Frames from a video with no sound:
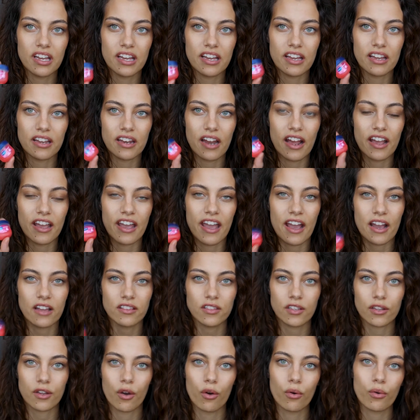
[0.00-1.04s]
and I had
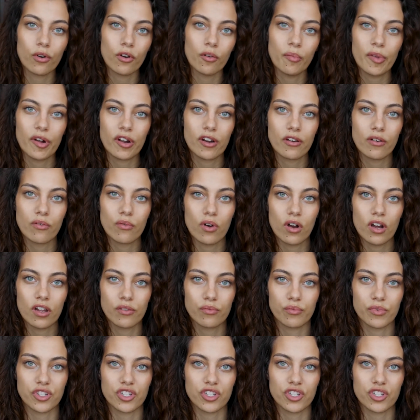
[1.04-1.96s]
the cocoa butter one,